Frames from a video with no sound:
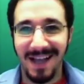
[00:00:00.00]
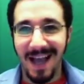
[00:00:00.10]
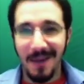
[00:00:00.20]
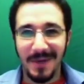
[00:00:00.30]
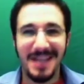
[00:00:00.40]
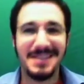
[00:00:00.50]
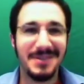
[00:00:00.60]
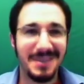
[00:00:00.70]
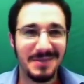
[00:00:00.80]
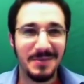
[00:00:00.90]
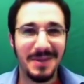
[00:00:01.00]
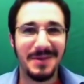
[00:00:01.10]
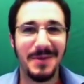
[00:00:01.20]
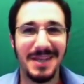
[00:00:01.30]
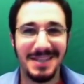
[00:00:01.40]
I would answer this with a
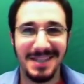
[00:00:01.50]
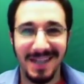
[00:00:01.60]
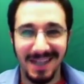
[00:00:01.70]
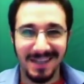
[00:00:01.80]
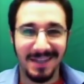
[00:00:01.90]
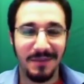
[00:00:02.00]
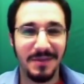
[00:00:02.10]
question, I think.